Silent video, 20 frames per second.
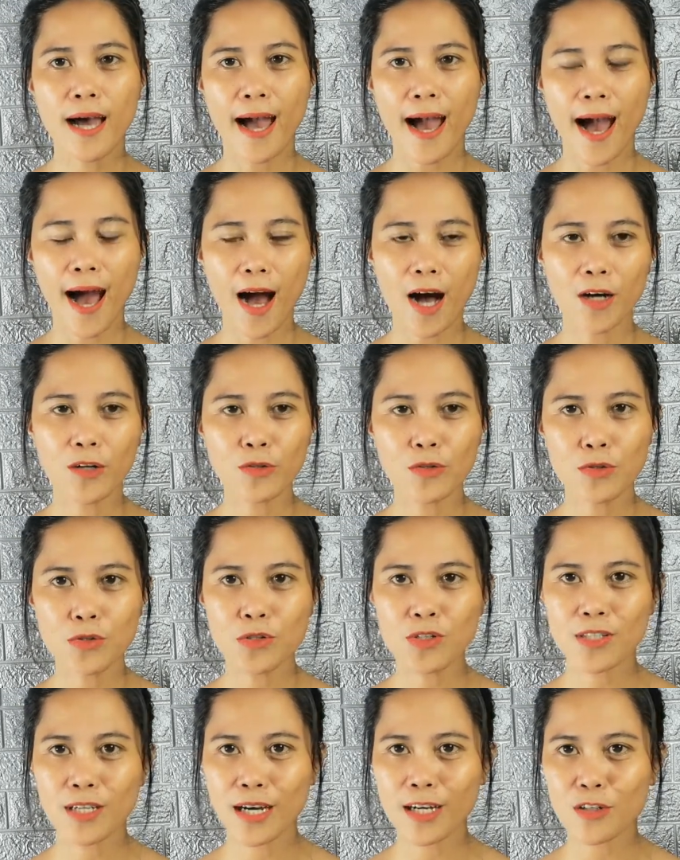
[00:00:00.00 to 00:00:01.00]
how
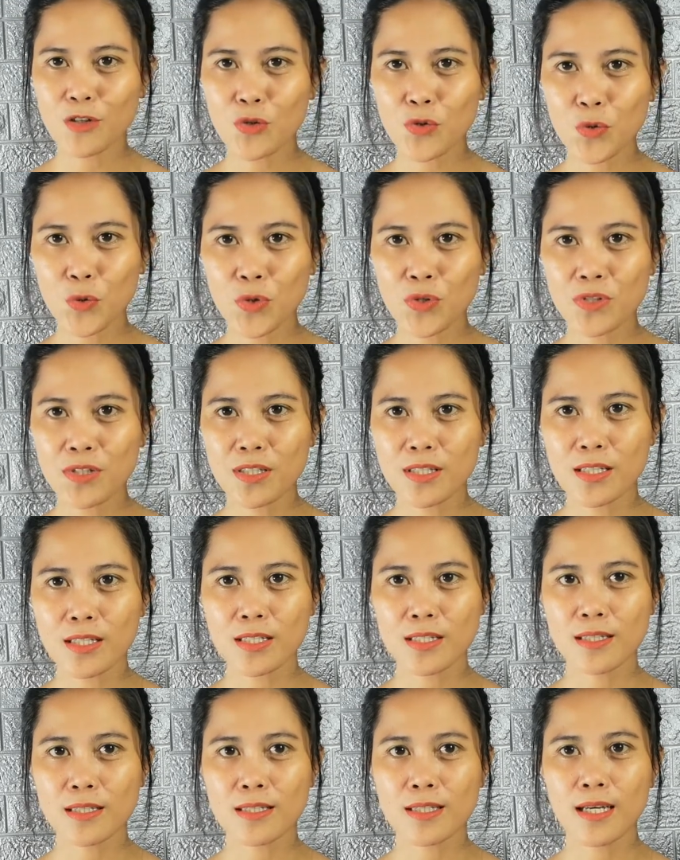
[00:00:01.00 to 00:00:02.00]
to cite
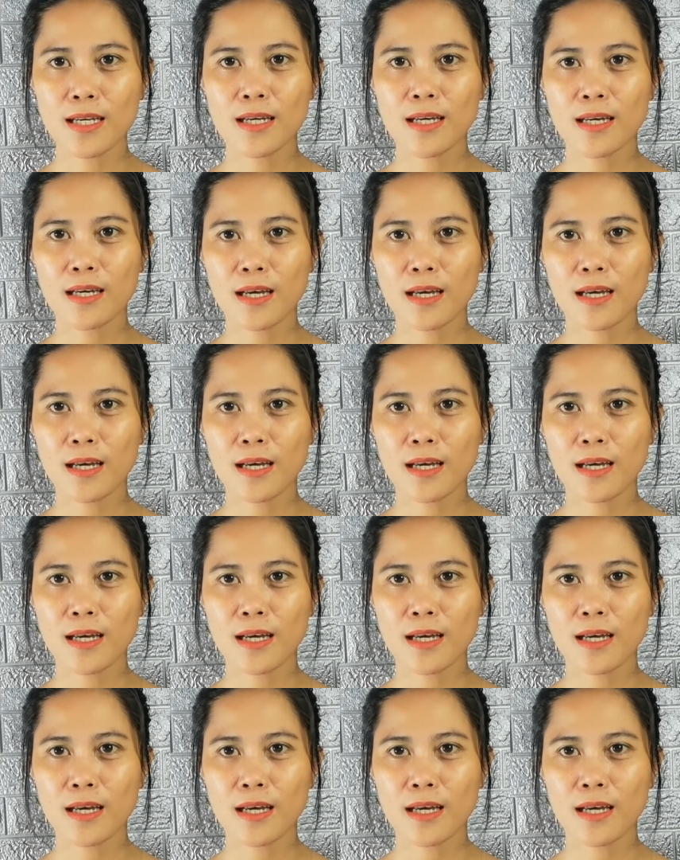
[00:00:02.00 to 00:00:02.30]
sources,